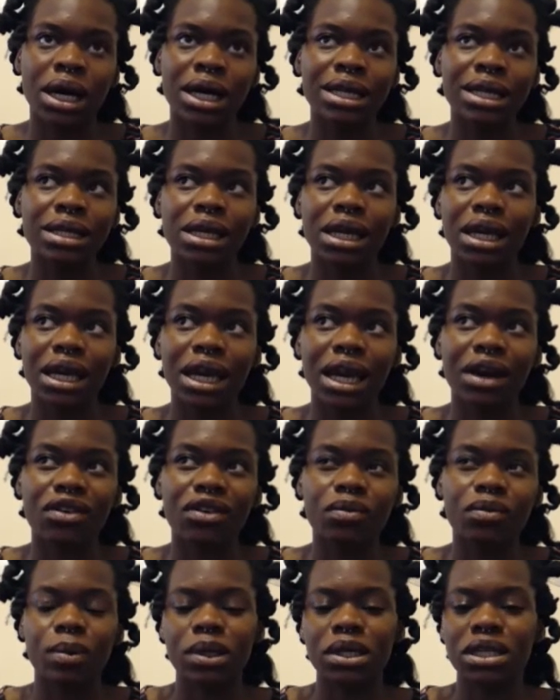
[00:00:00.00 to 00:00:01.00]
take care of
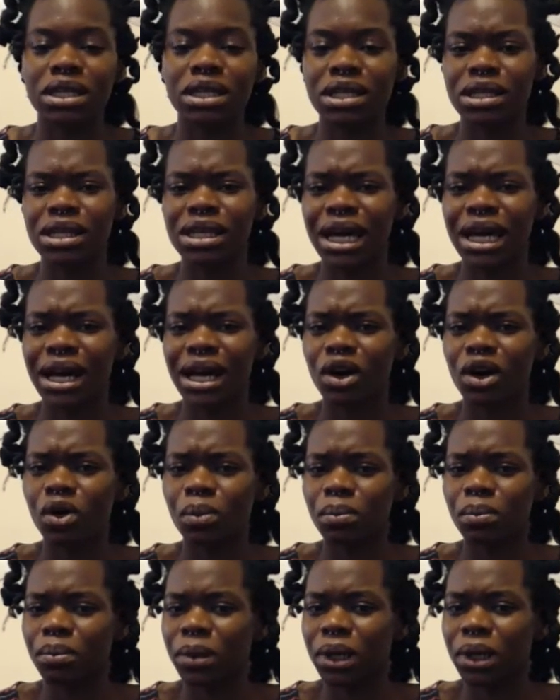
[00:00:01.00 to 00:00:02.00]
my scalp,
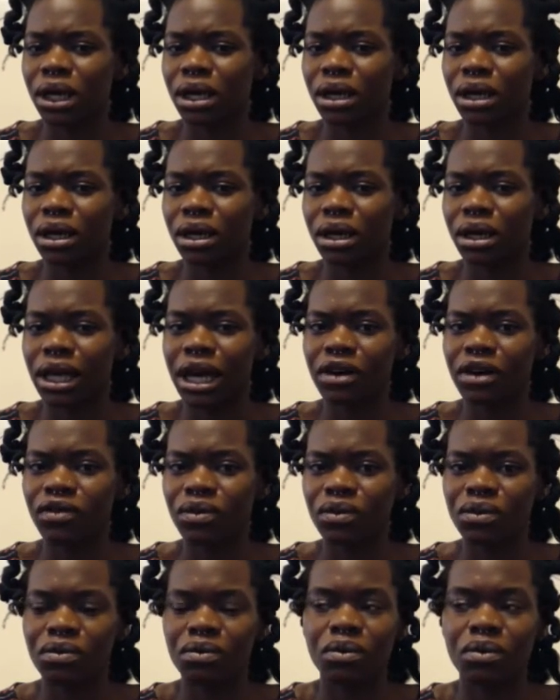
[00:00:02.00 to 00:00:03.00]
be careful
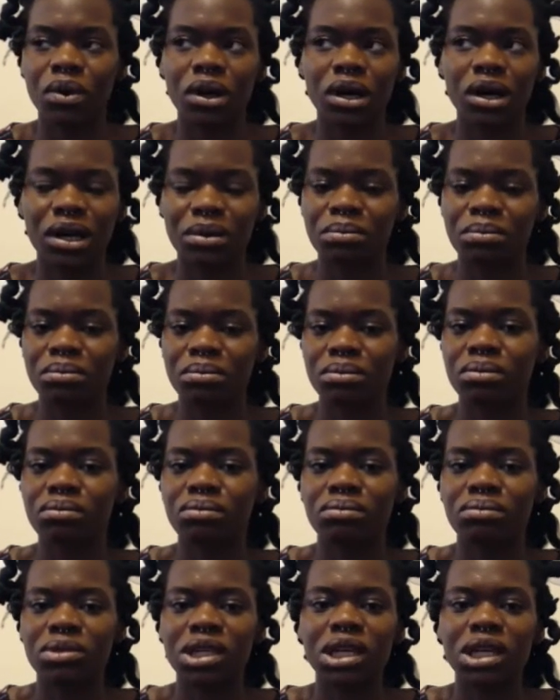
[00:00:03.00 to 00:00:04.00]
with what I'm
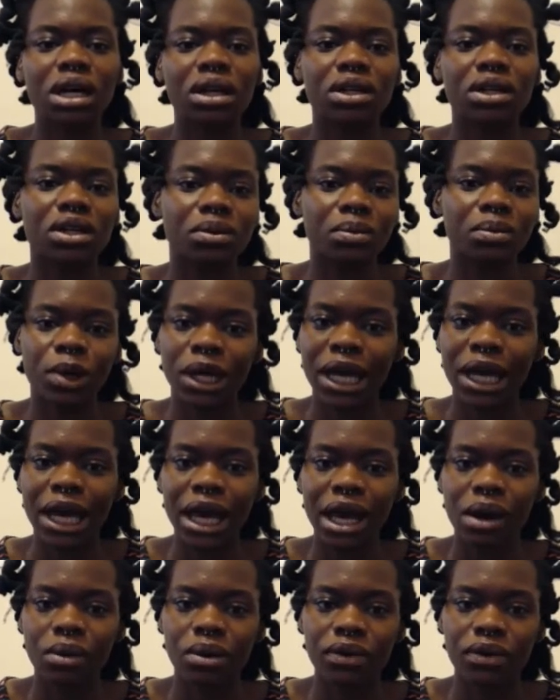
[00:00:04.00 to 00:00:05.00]
touching my hair
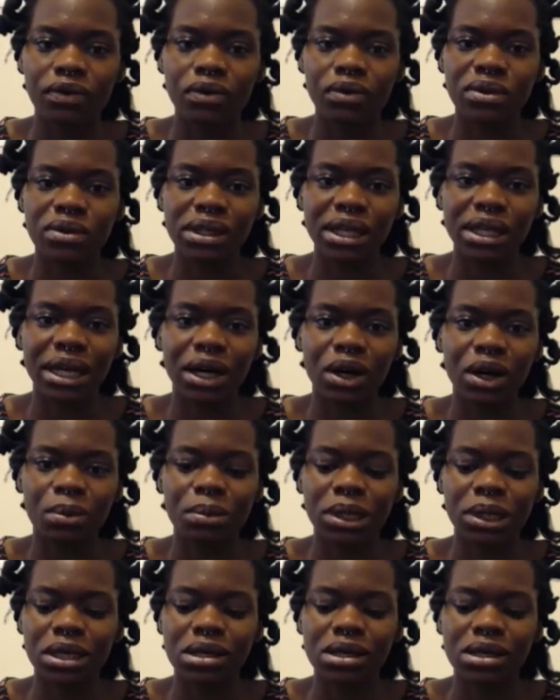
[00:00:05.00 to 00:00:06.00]
with or scalp,
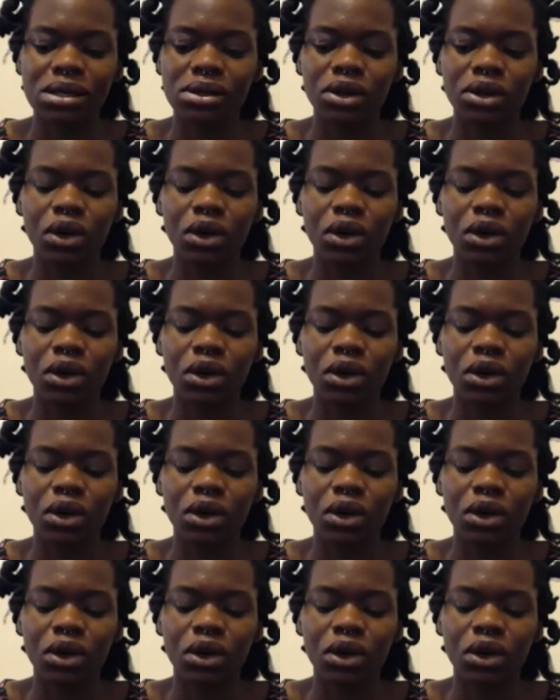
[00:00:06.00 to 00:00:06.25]
because